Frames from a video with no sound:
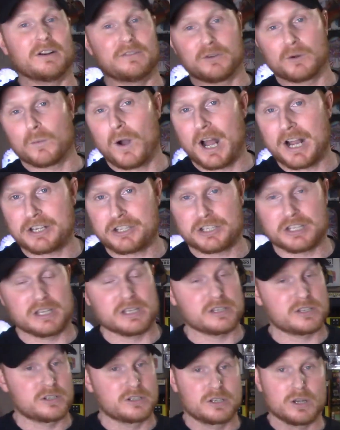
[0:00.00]
if you watch
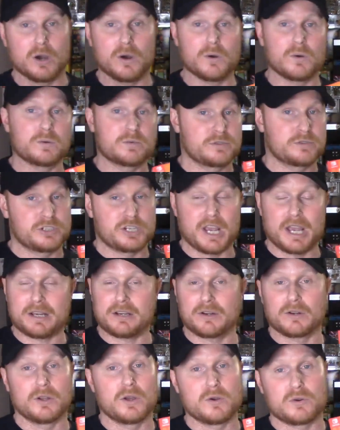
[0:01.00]
this, go check
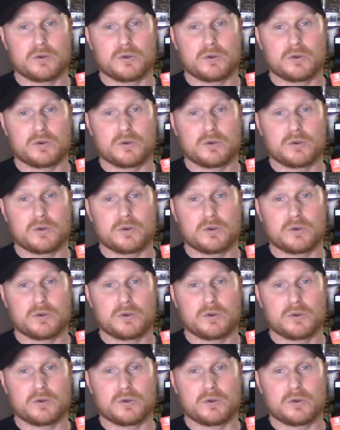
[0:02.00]
your local